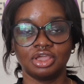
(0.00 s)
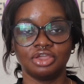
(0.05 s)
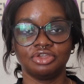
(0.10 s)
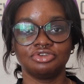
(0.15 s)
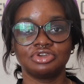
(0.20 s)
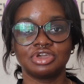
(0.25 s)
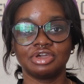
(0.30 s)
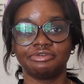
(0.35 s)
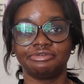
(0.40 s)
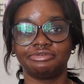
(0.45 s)

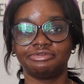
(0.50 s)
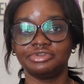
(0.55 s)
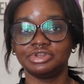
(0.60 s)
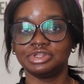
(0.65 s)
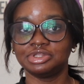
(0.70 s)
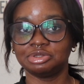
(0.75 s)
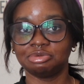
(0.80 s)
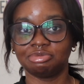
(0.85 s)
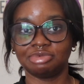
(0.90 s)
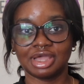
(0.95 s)
you can fill
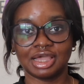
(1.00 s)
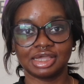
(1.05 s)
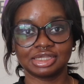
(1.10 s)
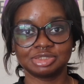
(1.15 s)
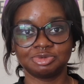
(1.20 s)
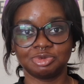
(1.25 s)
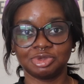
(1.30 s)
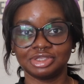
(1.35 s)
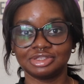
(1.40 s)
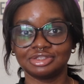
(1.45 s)
in the blank
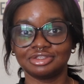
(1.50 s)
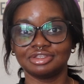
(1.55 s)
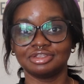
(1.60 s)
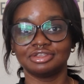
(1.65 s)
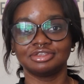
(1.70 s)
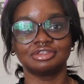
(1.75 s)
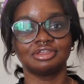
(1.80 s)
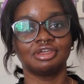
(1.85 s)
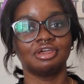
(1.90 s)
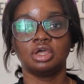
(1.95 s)

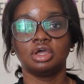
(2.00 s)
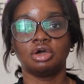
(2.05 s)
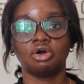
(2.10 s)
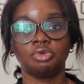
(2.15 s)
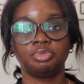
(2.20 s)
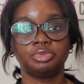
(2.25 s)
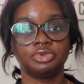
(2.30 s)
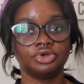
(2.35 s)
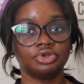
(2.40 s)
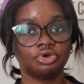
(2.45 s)
spaces,
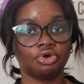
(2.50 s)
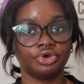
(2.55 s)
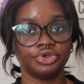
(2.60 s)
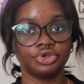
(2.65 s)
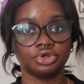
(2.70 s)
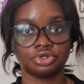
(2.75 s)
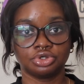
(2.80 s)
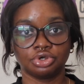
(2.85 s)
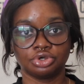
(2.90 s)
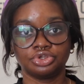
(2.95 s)
upload all
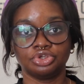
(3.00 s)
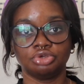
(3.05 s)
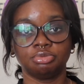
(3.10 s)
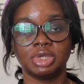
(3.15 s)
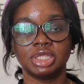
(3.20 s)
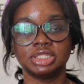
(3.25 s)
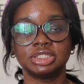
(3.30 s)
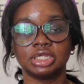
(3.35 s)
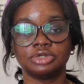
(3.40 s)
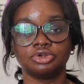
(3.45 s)
your
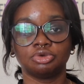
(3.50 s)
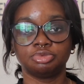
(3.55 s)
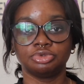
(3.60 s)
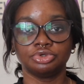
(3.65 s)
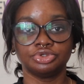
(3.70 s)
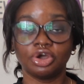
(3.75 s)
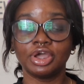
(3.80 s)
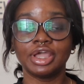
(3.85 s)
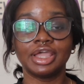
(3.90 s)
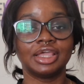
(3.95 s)
documents and
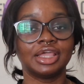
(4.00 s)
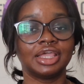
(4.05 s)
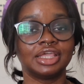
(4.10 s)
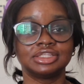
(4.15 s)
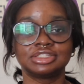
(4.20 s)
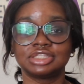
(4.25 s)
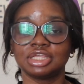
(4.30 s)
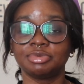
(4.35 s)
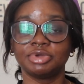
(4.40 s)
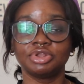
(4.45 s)
upload your
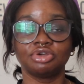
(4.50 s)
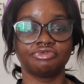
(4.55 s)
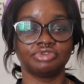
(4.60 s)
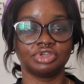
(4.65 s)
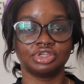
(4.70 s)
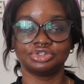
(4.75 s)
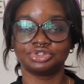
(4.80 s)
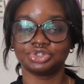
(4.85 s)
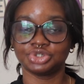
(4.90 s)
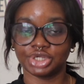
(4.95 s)
statement of
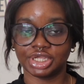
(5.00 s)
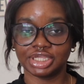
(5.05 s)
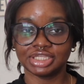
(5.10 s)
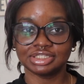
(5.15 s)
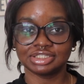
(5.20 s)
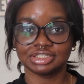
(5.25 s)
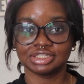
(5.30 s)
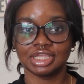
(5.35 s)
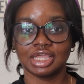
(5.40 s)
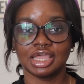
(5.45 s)

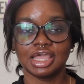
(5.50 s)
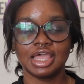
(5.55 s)
interest,